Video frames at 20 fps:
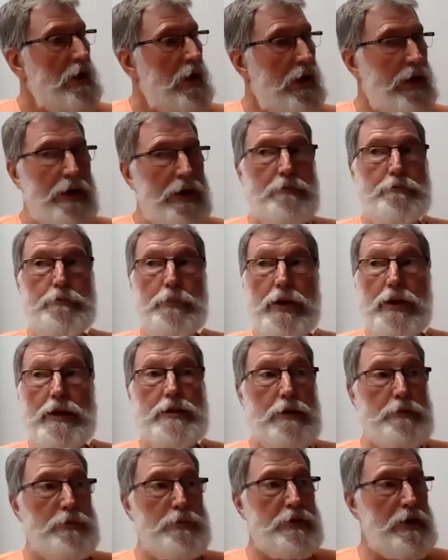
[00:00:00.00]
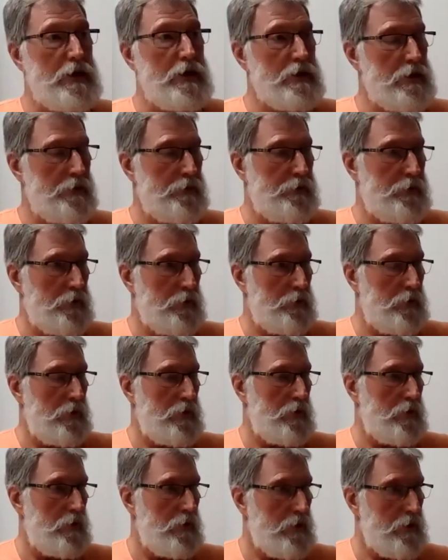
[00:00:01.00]
and make some sense of the
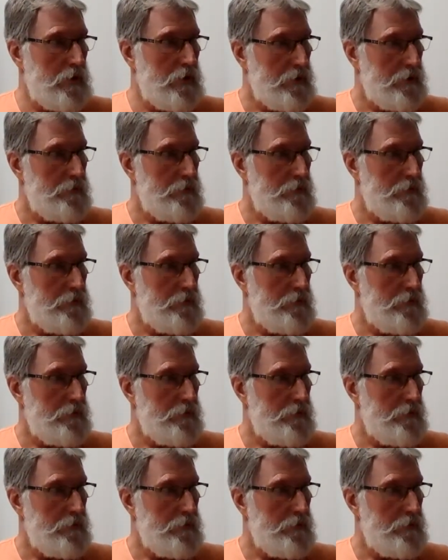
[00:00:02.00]
world.